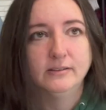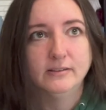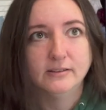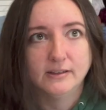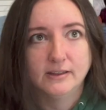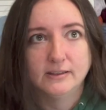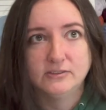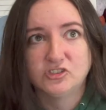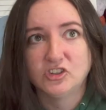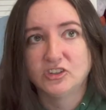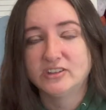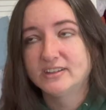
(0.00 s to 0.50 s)

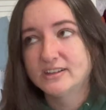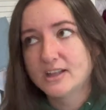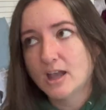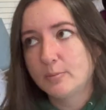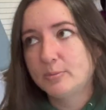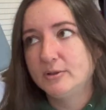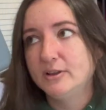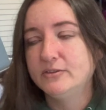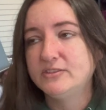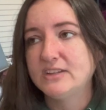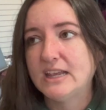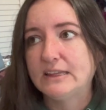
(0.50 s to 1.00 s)
just a
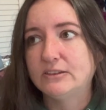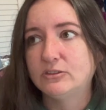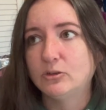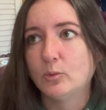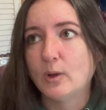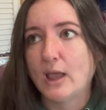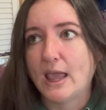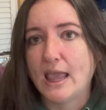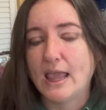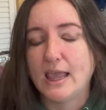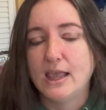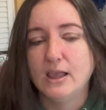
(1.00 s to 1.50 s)
couple of days
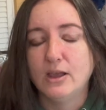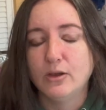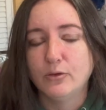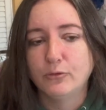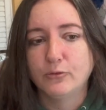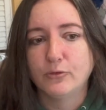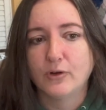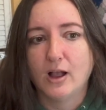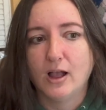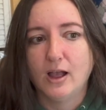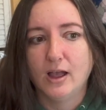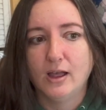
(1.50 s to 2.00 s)
away
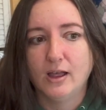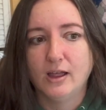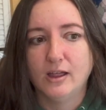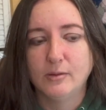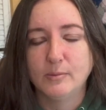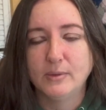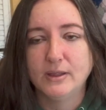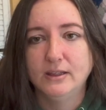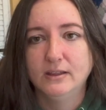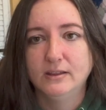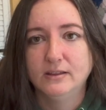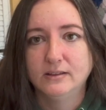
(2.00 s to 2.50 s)

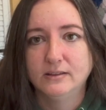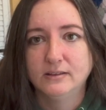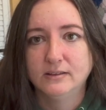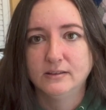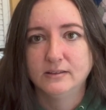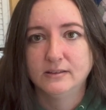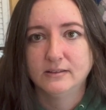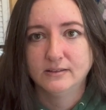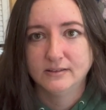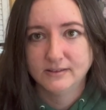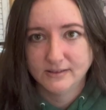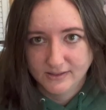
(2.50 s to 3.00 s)
from
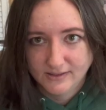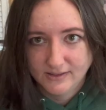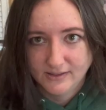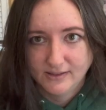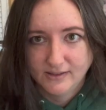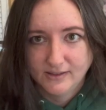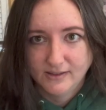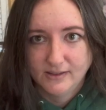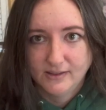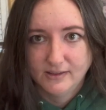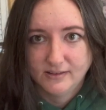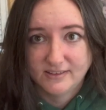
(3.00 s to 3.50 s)

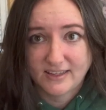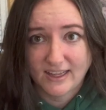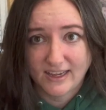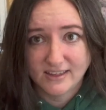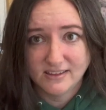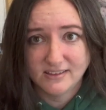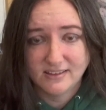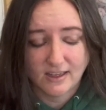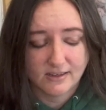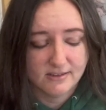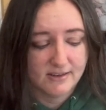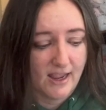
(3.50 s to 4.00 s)

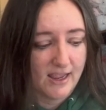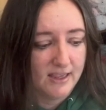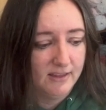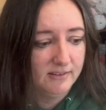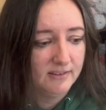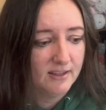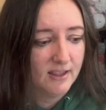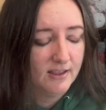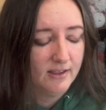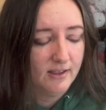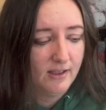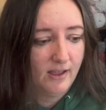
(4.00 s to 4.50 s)
second Sundays.
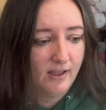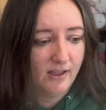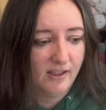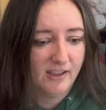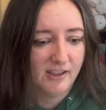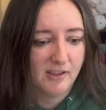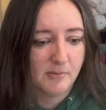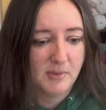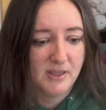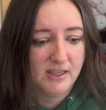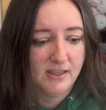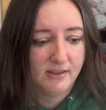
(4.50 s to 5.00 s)

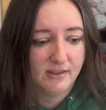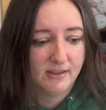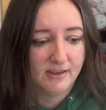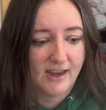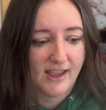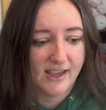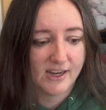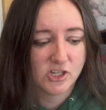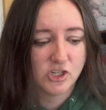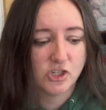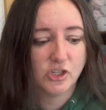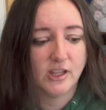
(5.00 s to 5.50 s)
Um, and
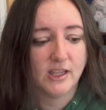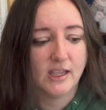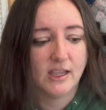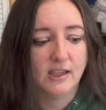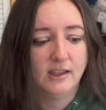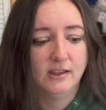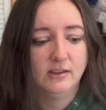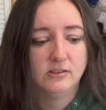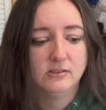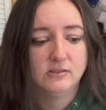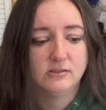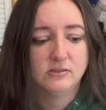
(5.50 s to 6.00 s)

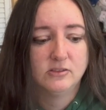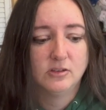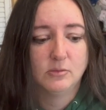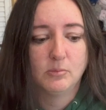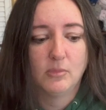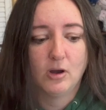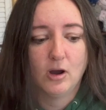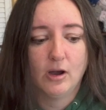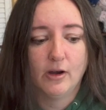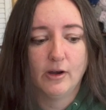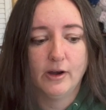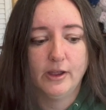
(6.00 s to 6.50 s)
actually
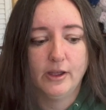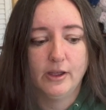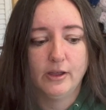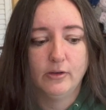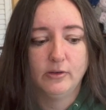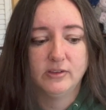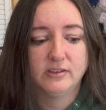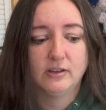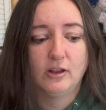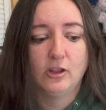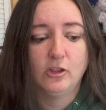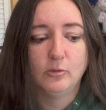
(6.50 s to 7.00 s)
tomorrow
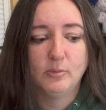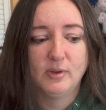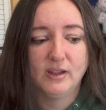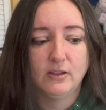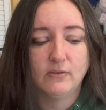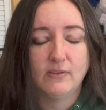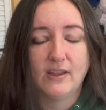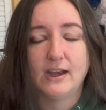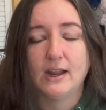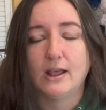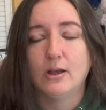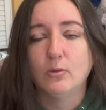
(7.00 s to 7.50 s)
is another big
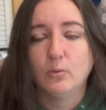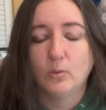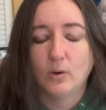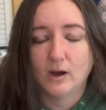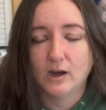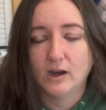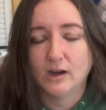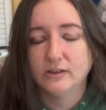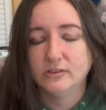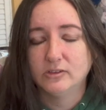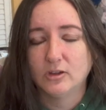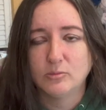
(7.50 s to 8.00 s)
event at
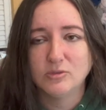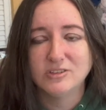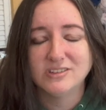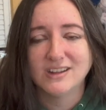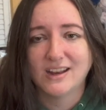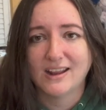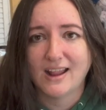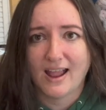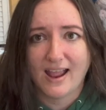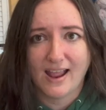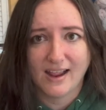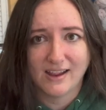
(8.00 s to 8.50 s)
work, so I'm just
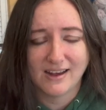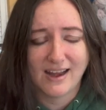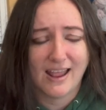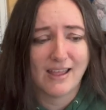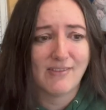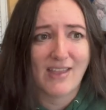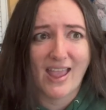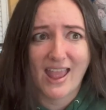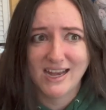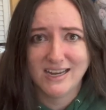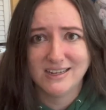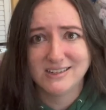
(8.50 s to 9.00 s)
gonna have, have
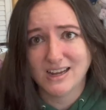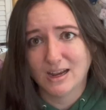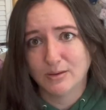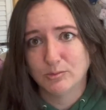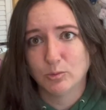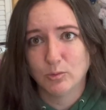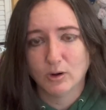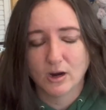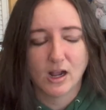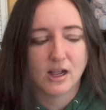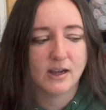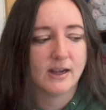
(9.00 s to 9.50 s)
any time to
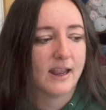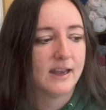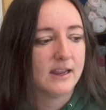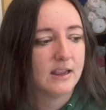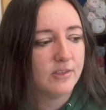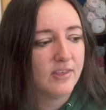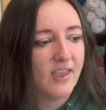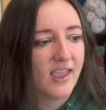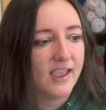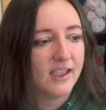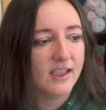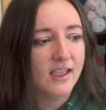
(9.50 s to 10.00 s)
work on
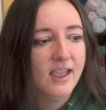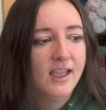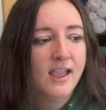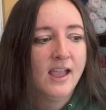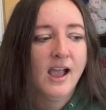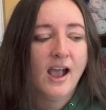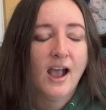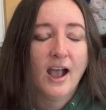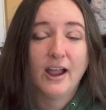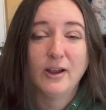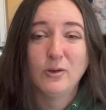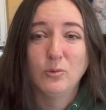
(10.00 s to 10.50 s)
anything.
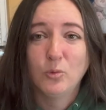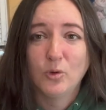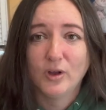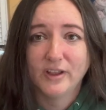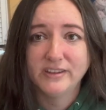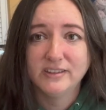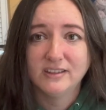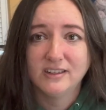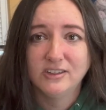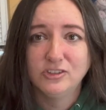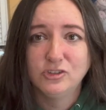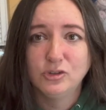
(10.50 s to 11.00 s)
I
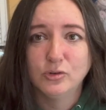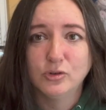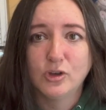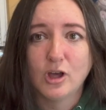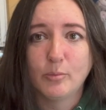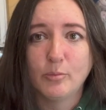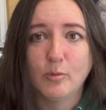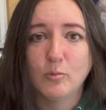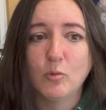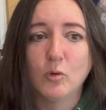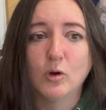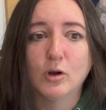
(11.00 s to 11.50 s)
was gonna do a
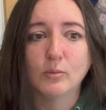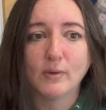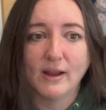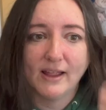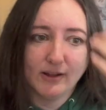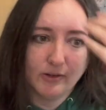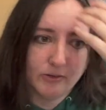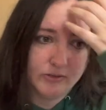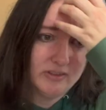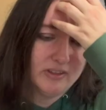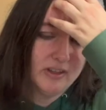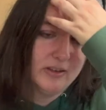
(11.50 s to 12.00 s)
couple more
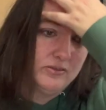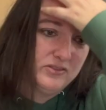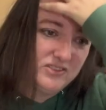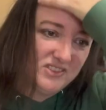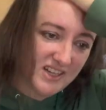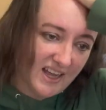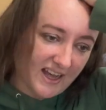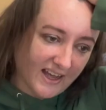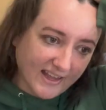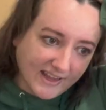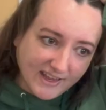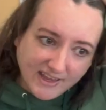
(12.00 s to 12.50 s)
rounds of
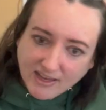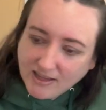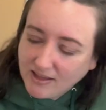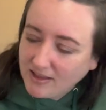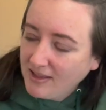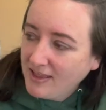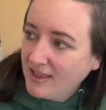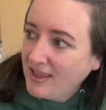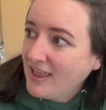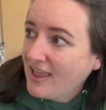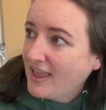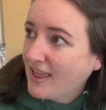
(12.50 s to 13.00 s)
dyeing,
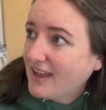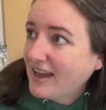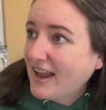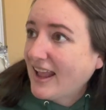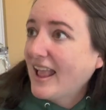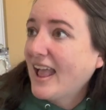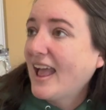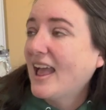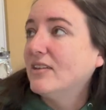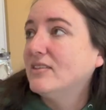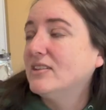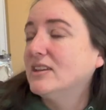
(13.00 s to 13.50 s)
and I
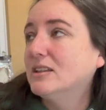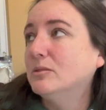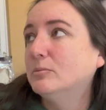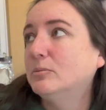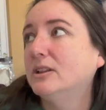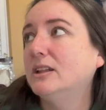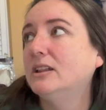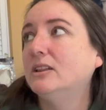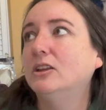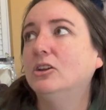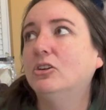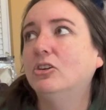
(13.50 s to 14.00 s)
haven't
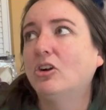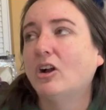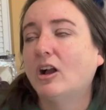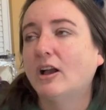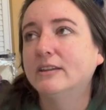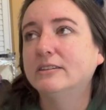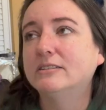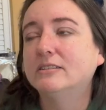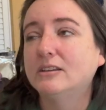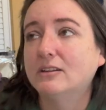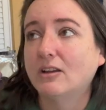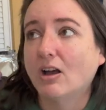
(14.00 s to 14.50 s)
completely
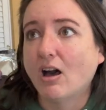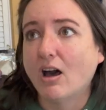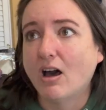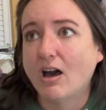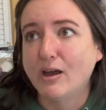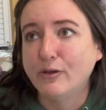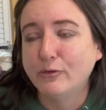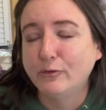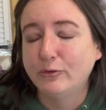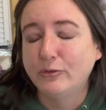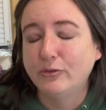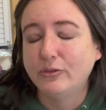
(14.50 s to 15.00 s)
crossed it
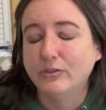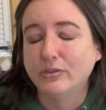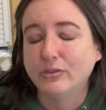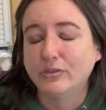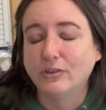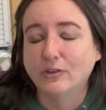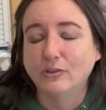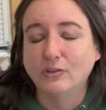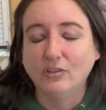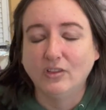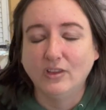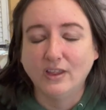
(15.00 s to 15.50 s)
off
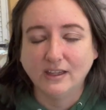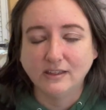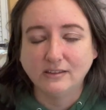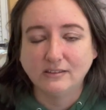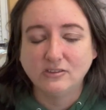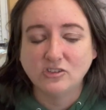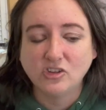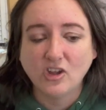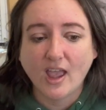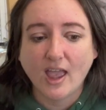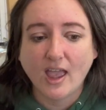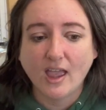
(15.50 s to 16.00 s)
the
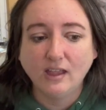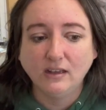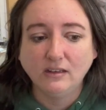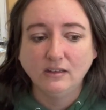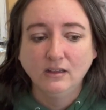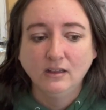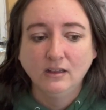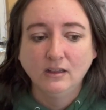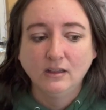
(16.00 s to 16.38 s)
list yet.